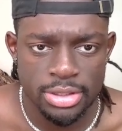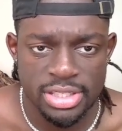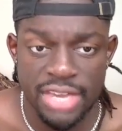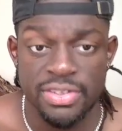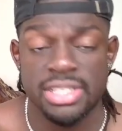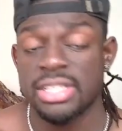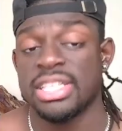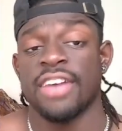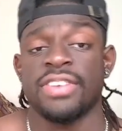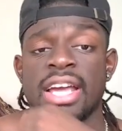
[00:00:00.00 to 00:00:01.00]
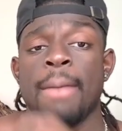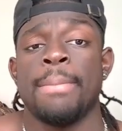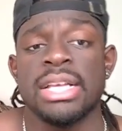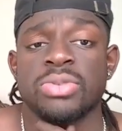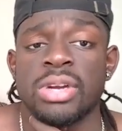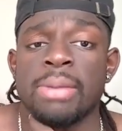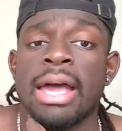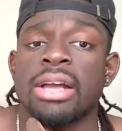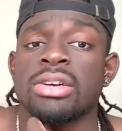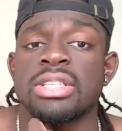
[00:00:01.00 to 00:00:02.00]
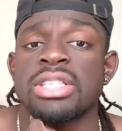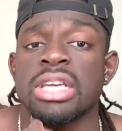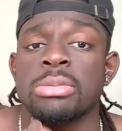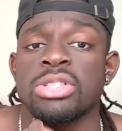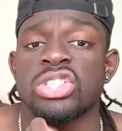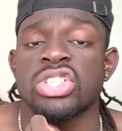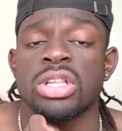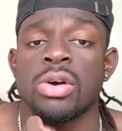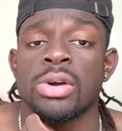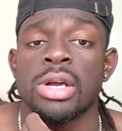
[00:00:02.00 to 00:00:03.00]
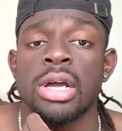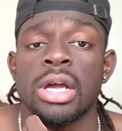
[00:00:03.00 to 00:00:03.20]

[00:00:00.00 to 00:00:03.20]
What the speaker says: Stevenson's definitely our best running back on the team, just slower.